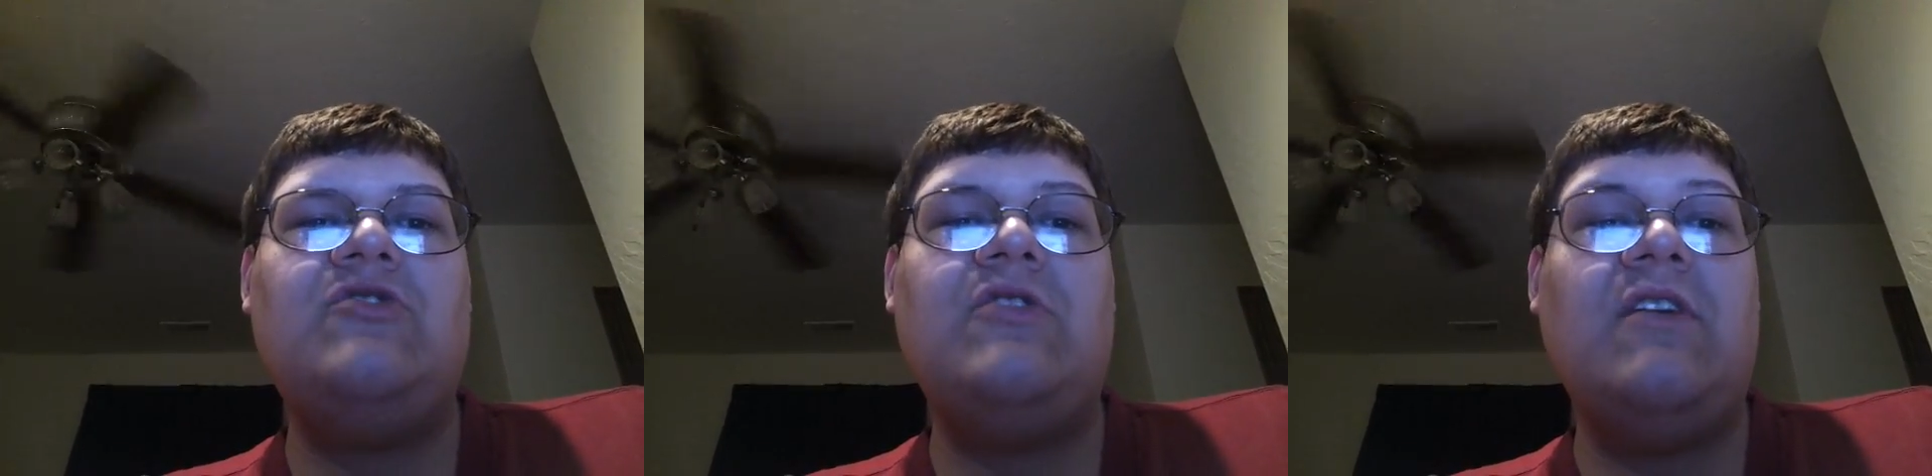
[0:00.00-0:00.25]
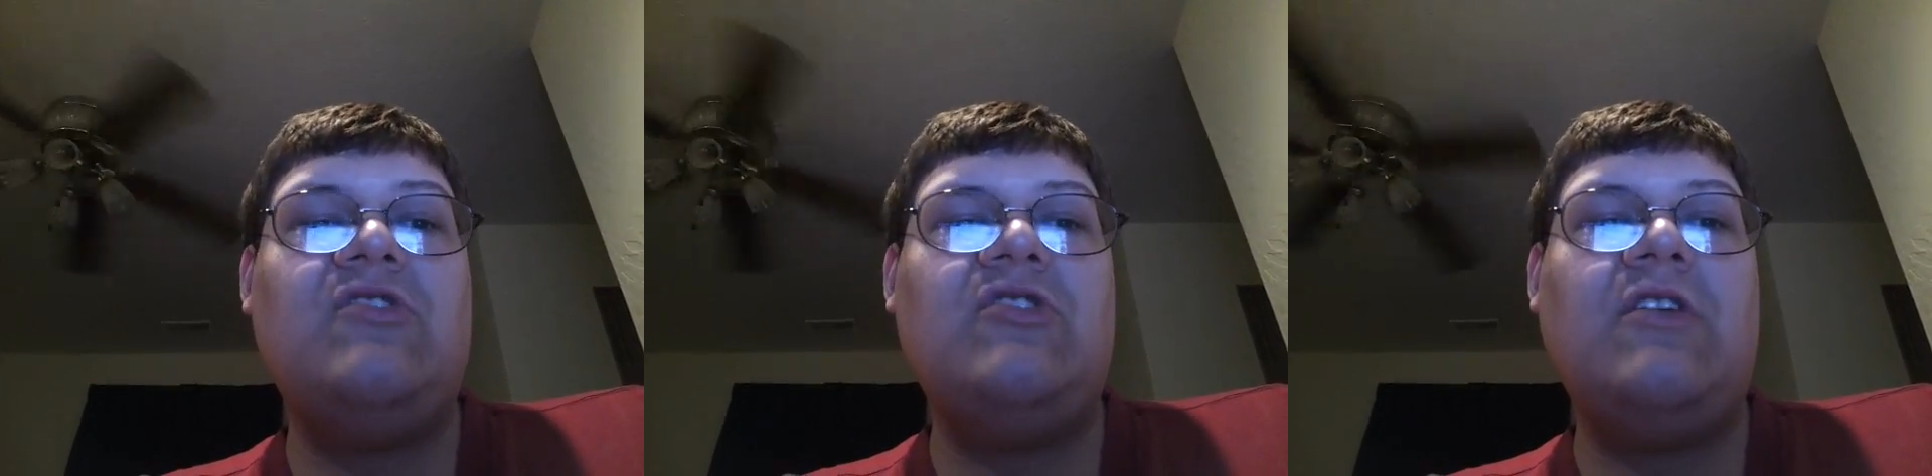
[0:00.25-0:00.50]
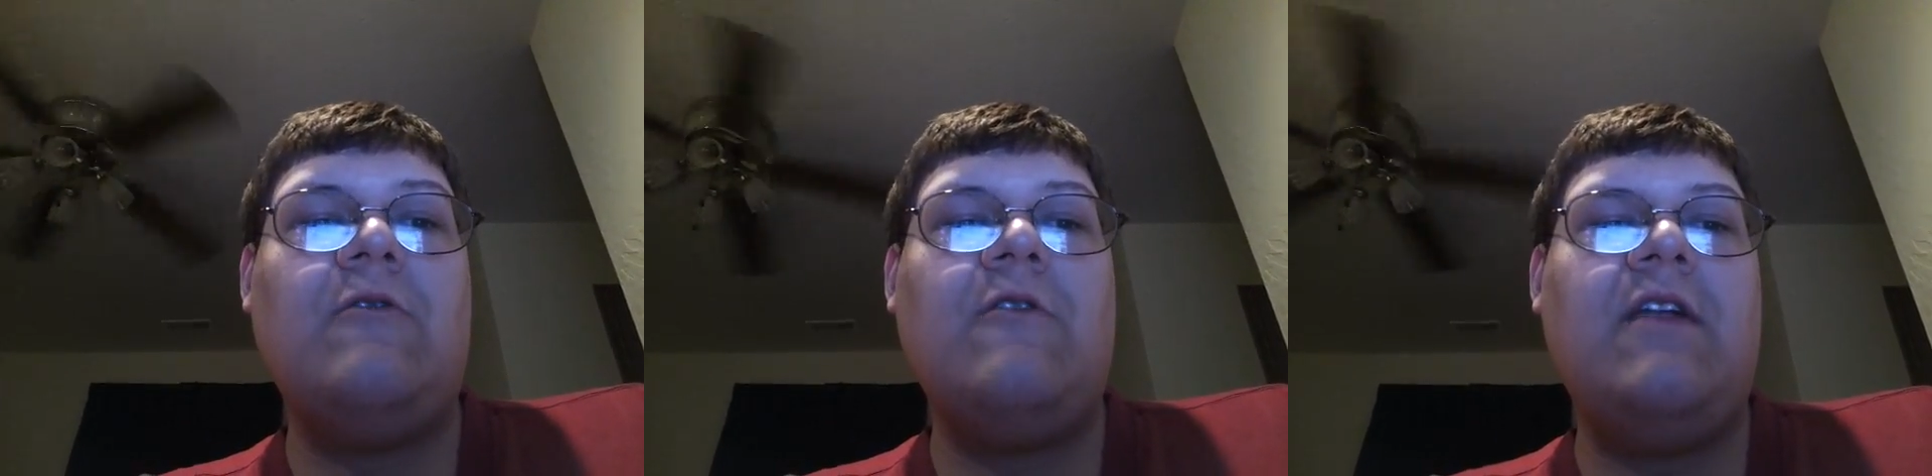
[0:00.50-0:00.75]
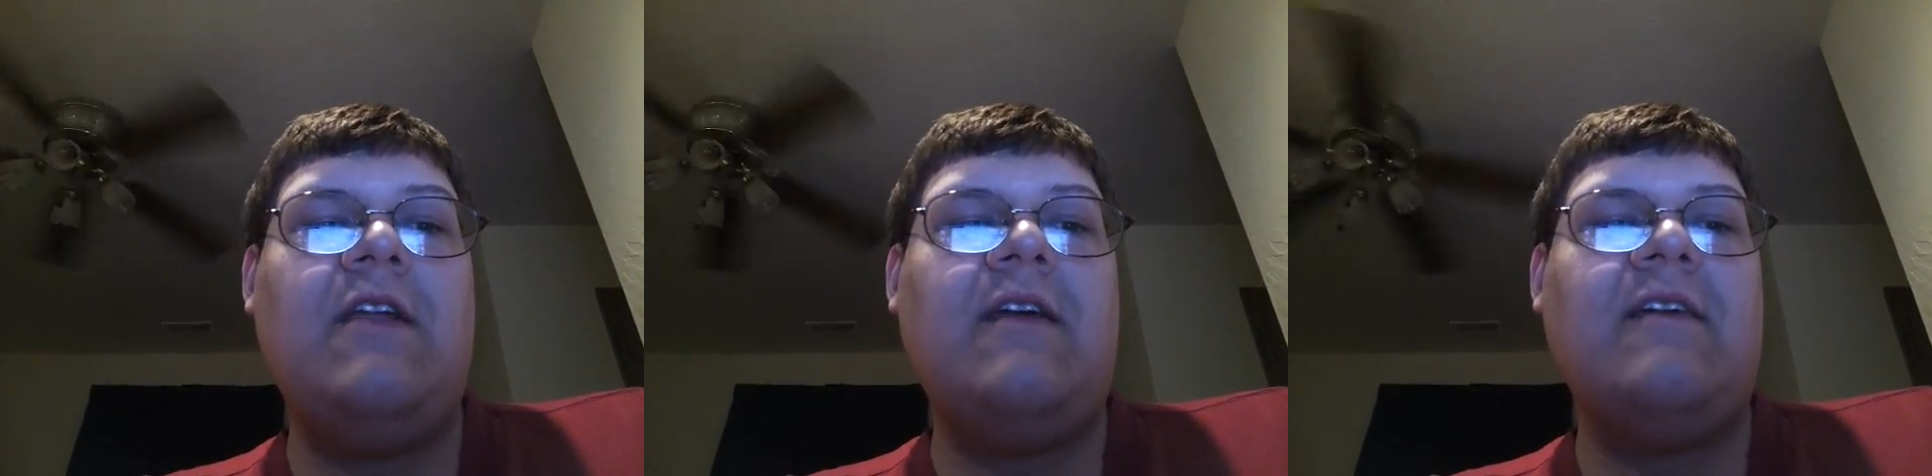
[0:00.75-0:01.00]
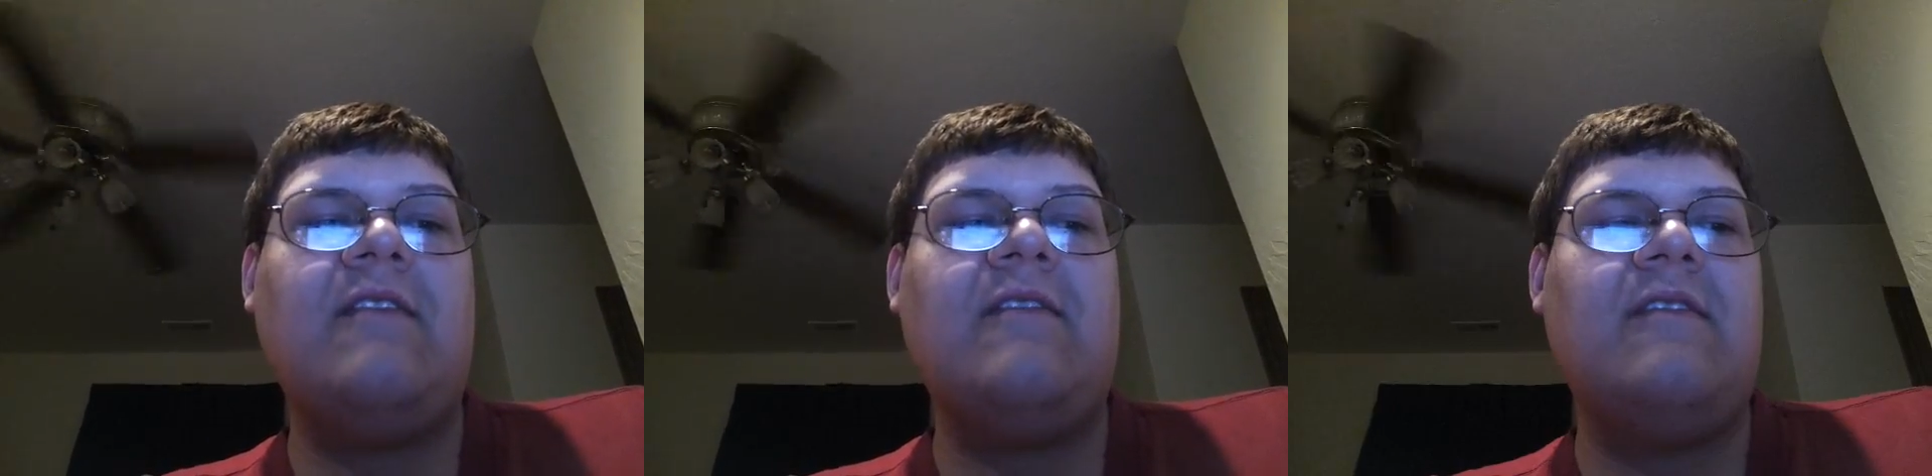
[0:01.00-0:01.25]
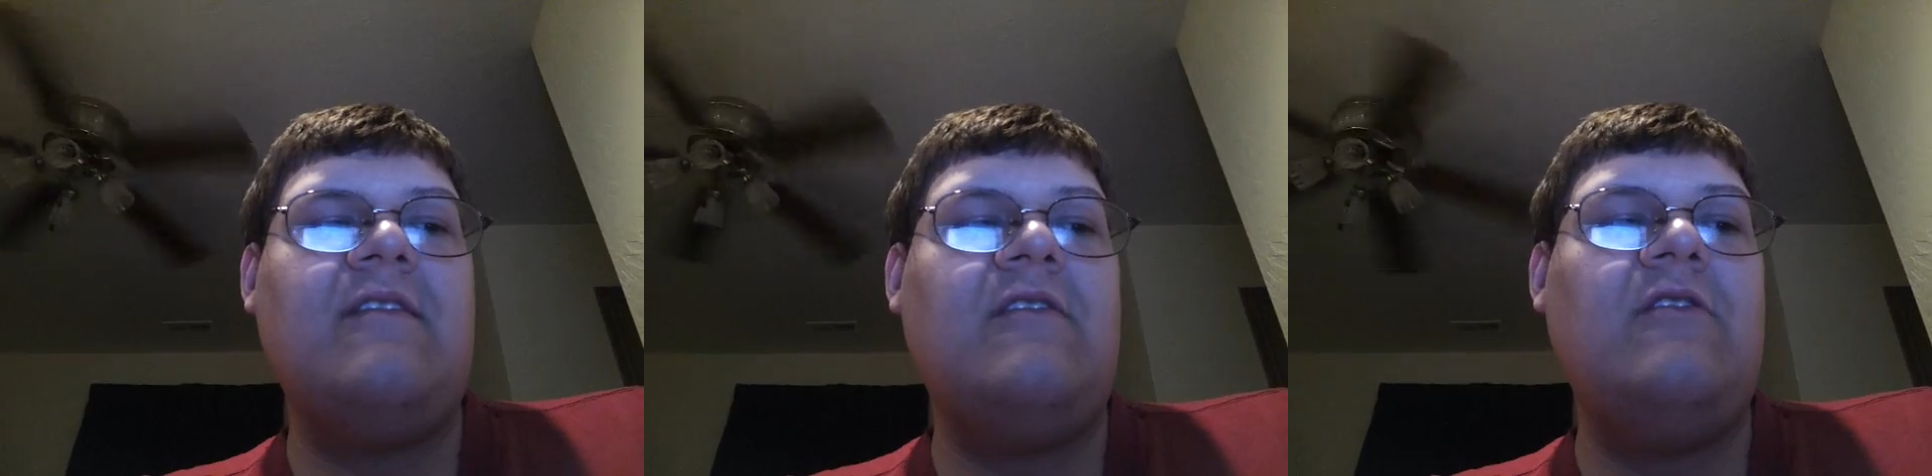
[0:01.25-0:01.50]
you guys should get ready
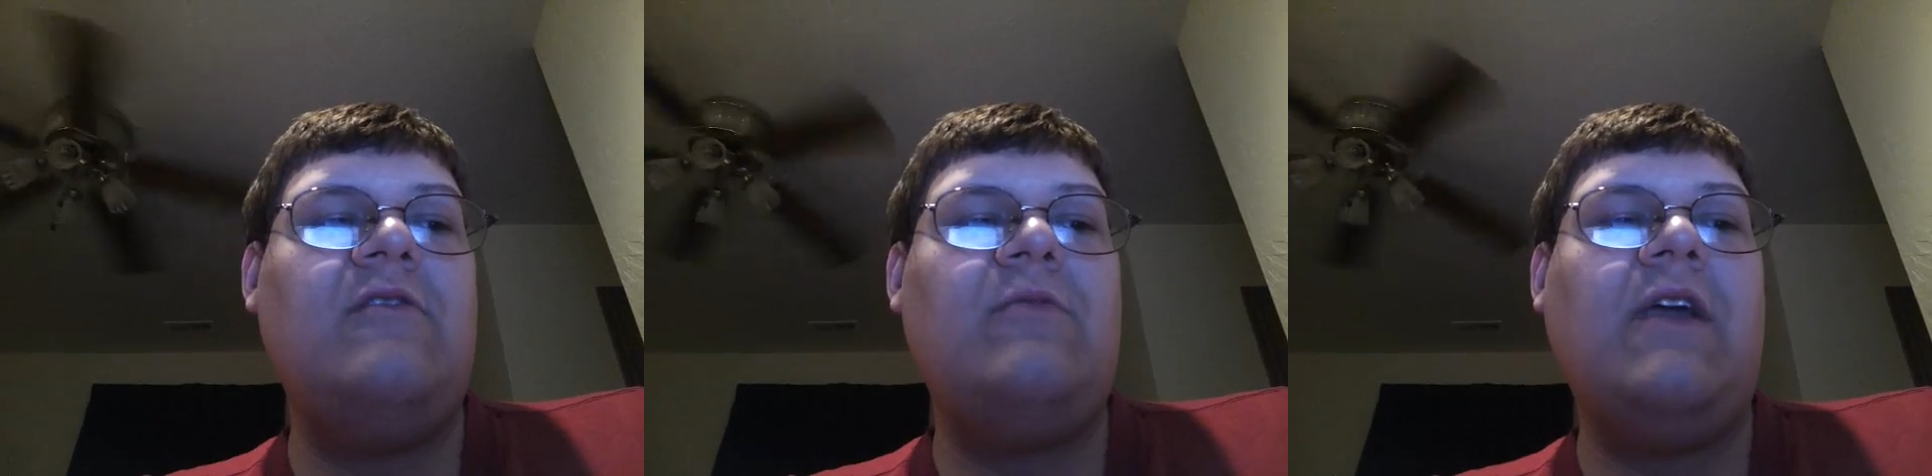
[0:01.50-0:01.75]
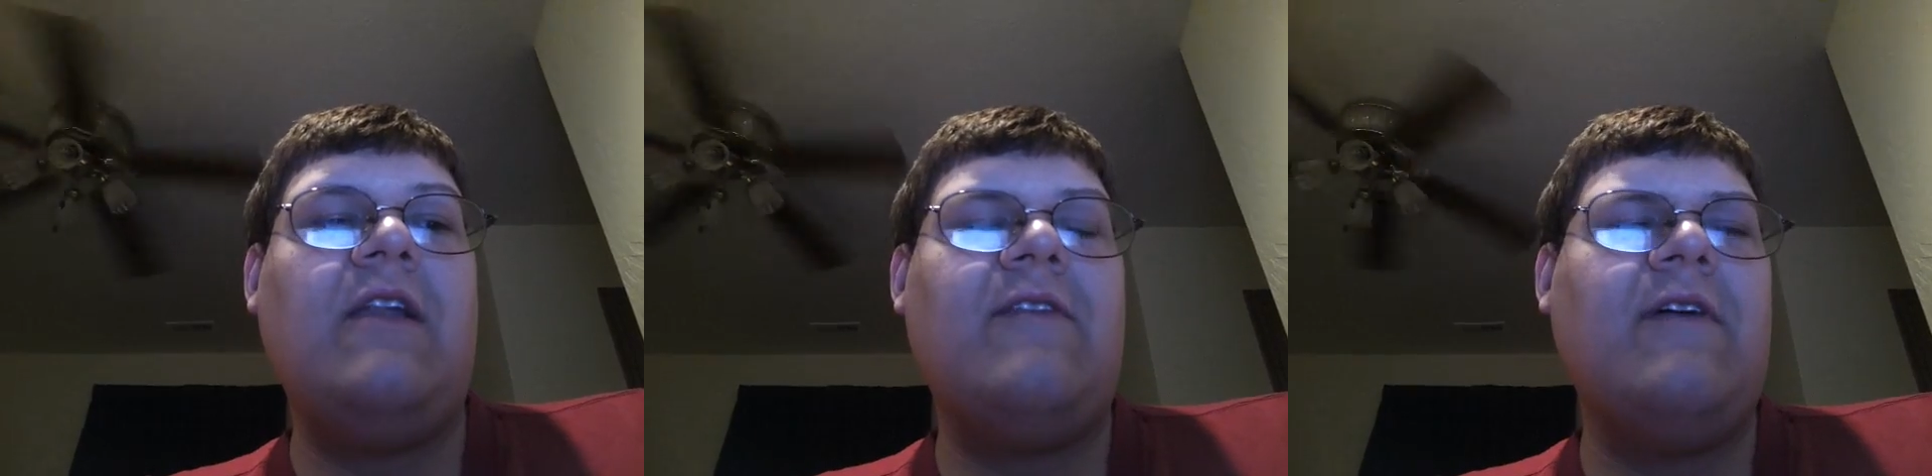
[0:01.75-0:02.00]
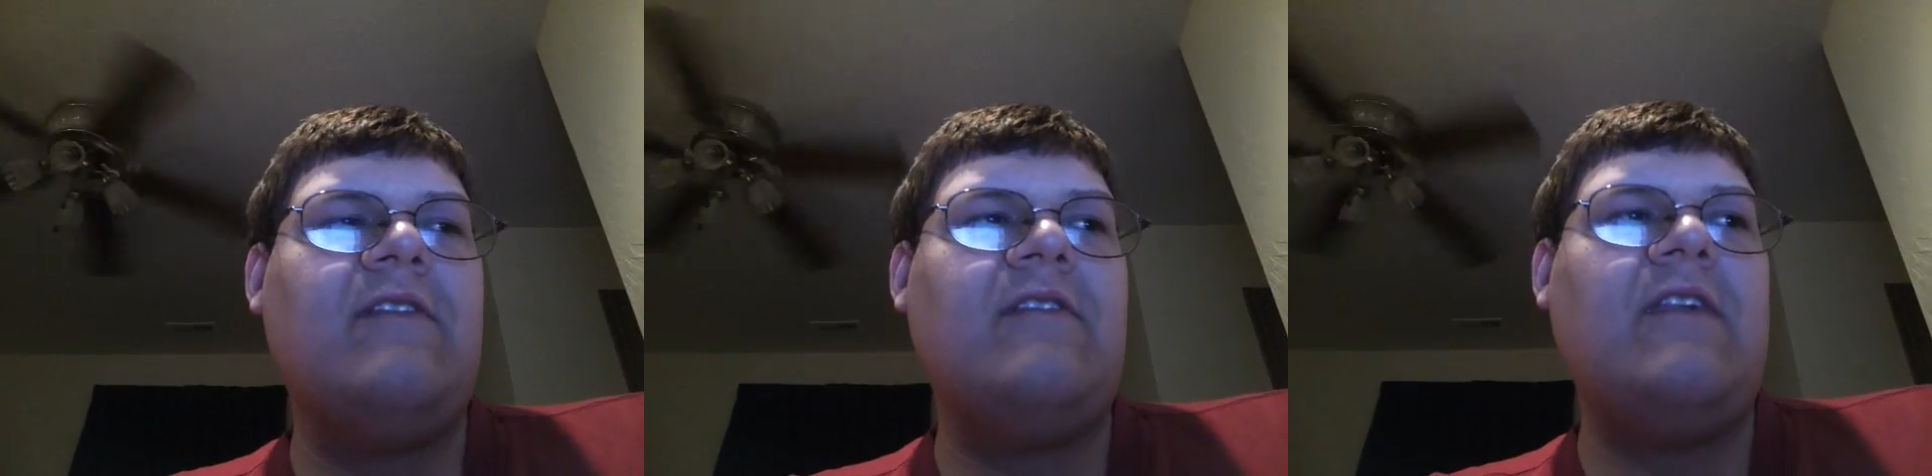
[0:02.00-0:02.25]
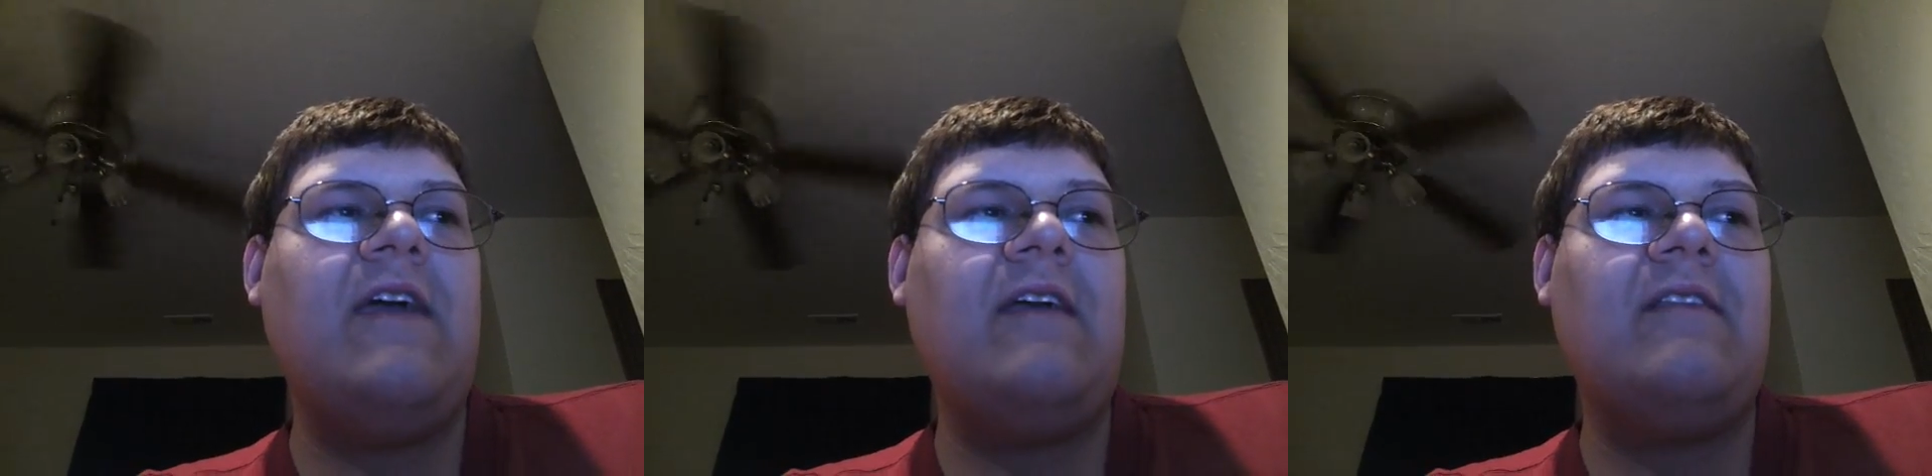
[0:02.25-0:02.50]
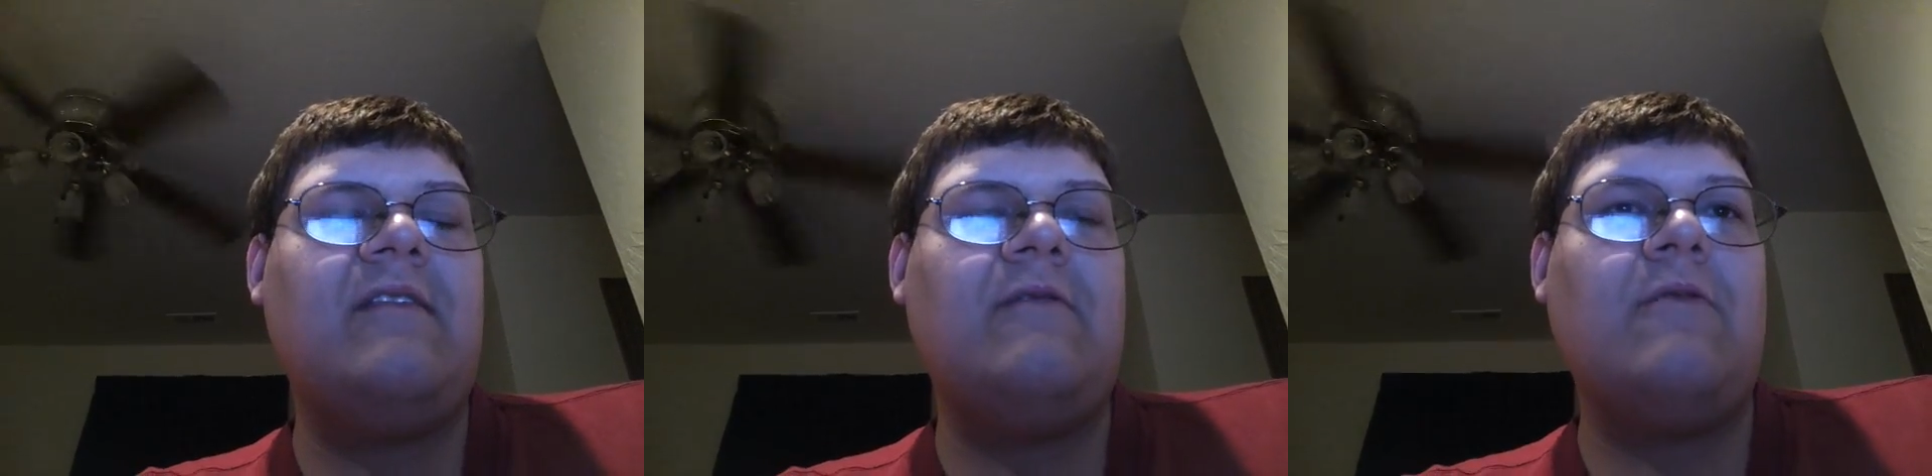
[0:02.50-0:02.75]
because as soon as we get a thousand likes,